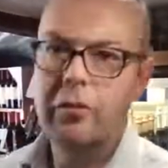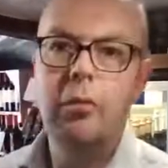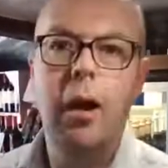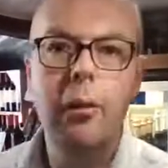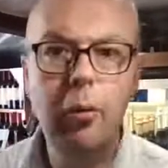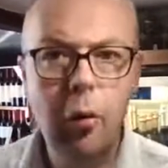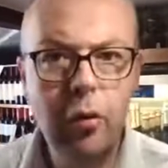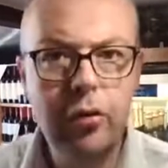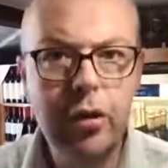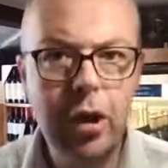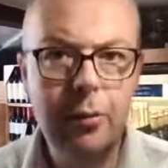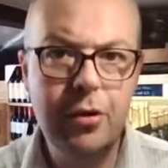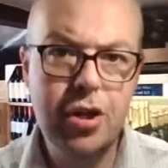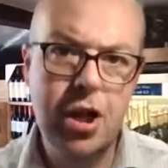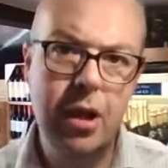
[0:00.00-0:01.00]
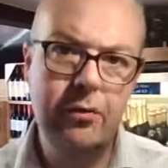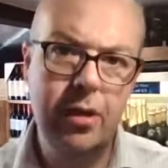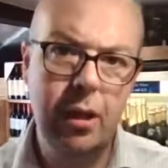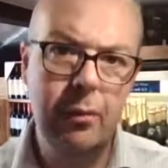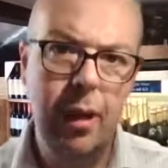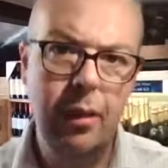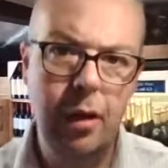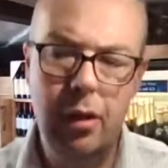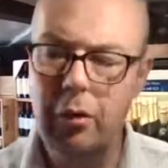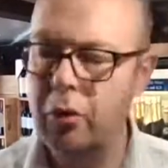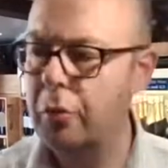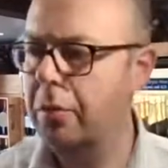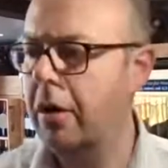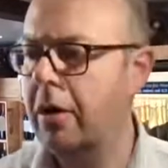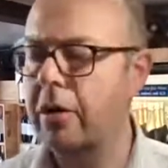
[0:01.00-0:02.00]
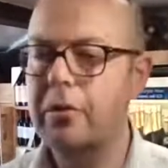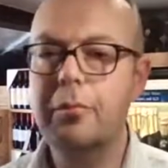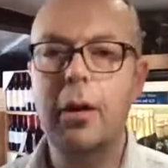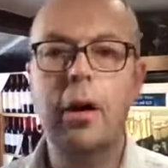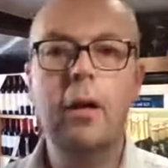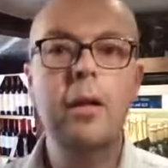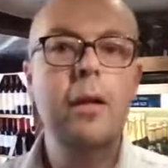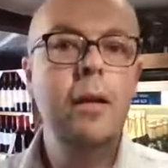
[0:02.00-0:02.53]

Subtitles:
so I'm always going to be shouting about the local products, but